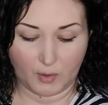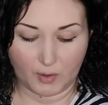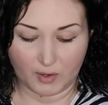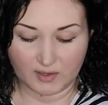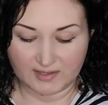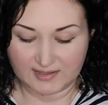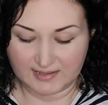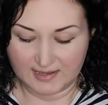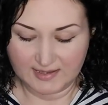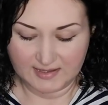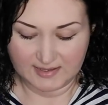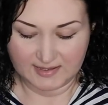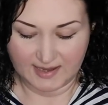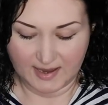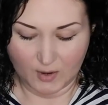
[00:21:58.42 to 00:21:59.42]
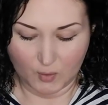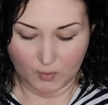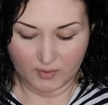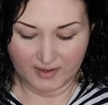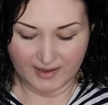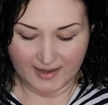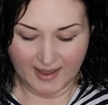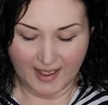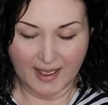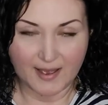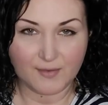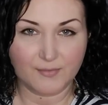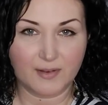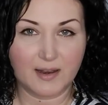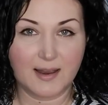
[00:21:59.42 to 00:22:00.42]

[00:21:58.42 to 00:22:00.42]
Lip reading: Since they only have